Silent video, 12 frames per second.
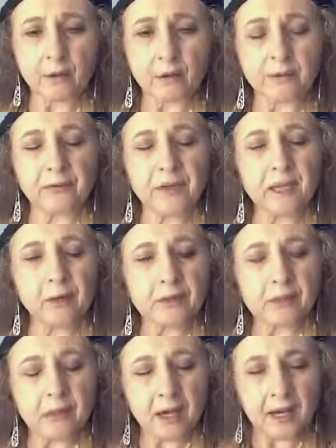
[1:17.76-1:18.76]

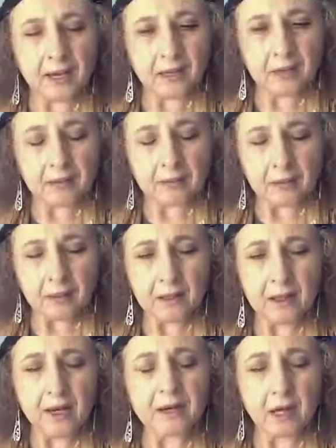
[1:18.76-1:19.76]
feels like,
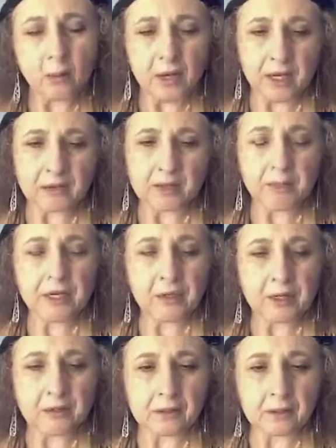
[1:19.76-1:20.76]
and how we
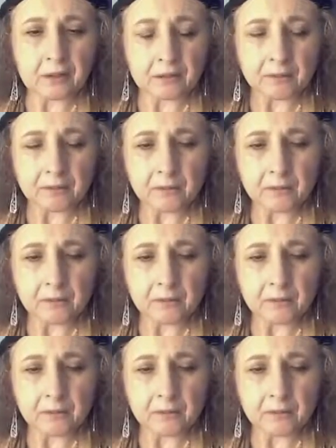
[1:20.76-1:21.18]
experience it.